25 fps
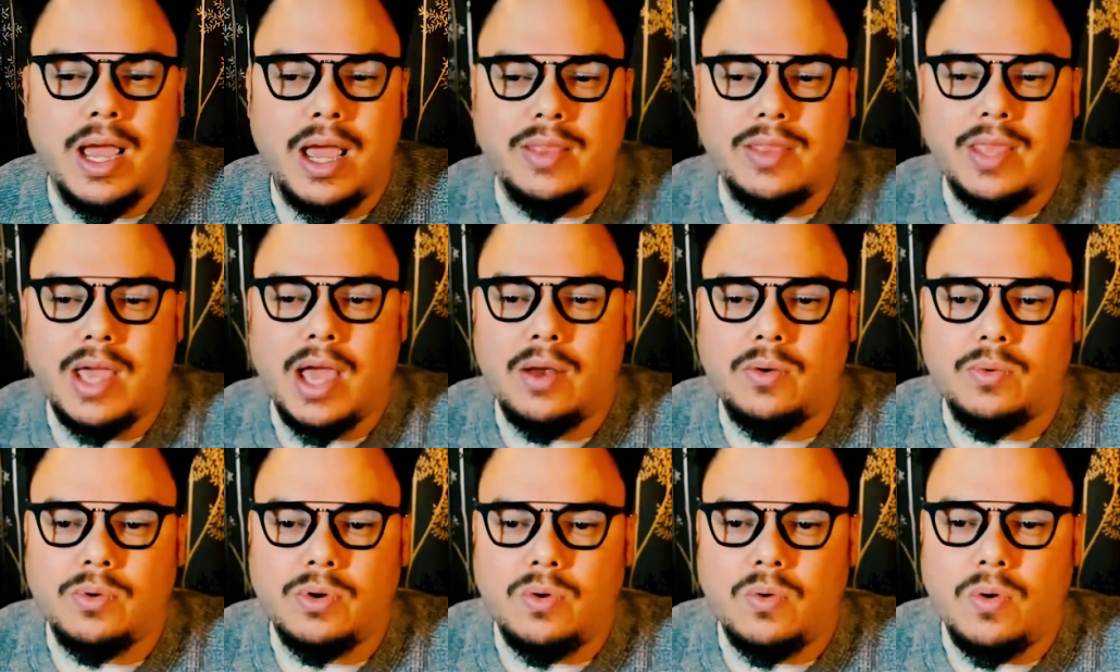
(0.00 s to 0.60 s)
And
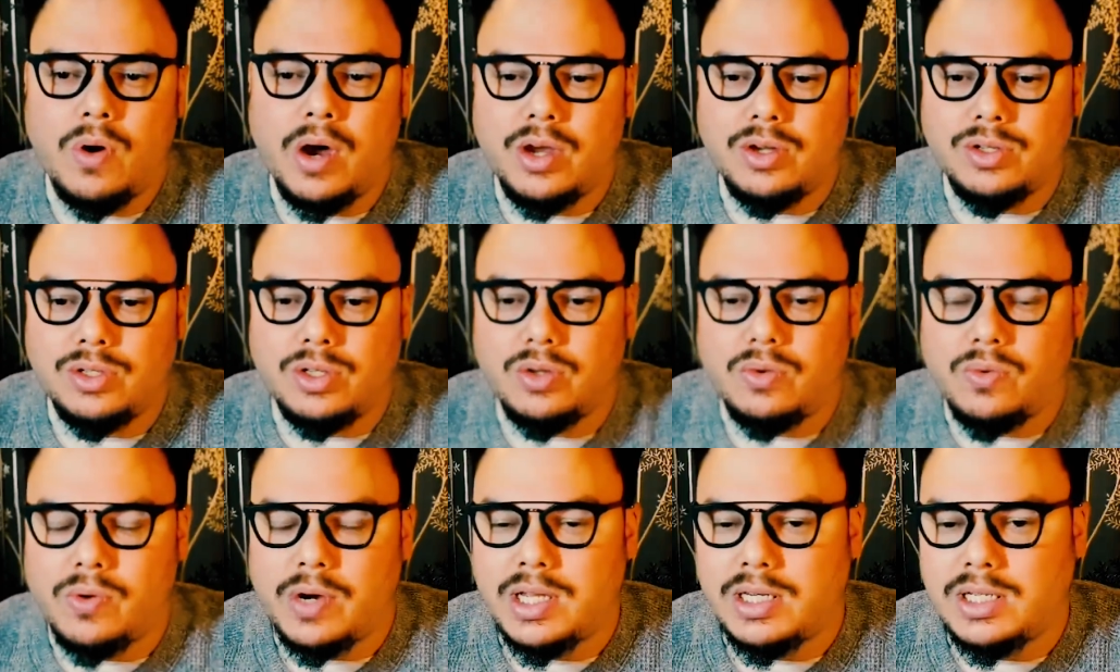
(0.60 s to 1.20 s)
that requires a
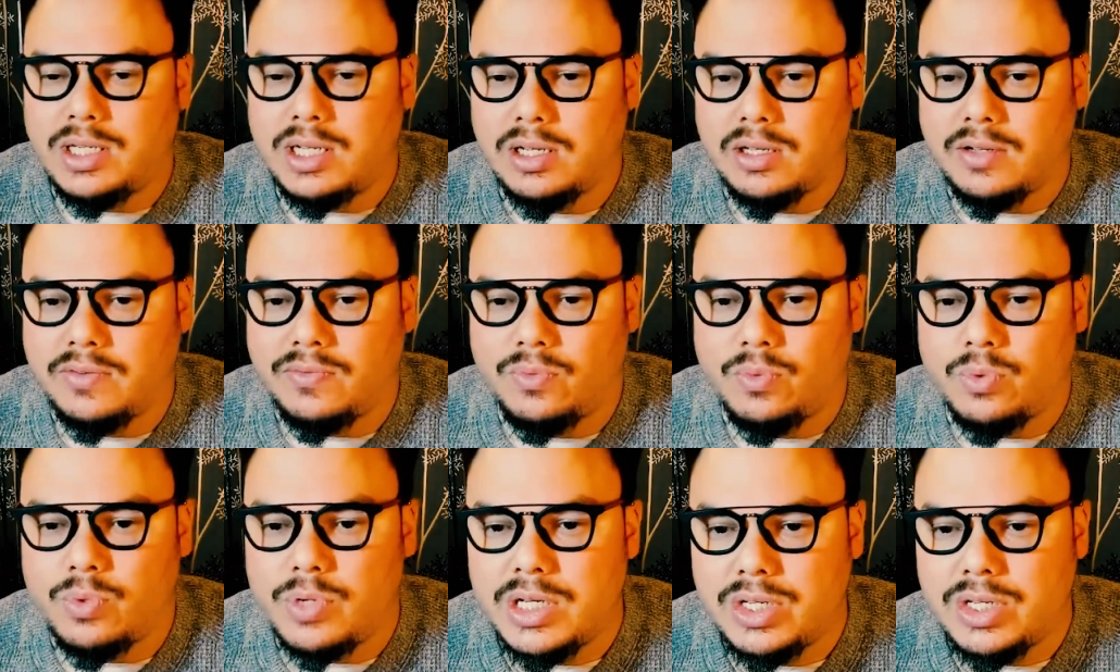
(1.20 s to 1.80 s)
great deal
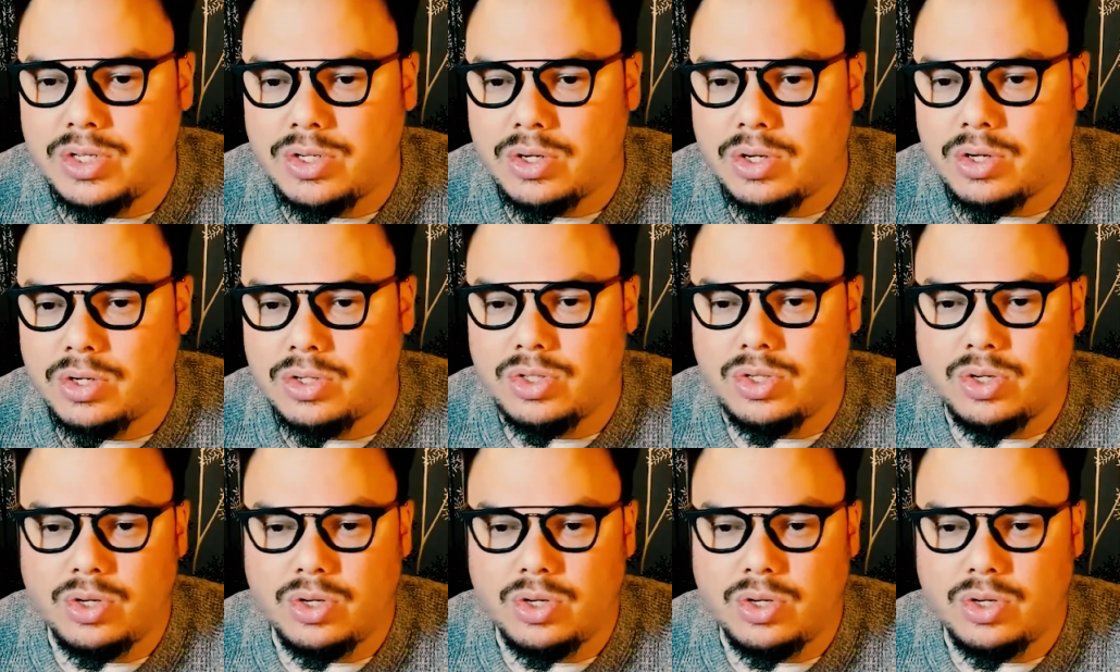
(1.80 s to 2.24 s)
of research.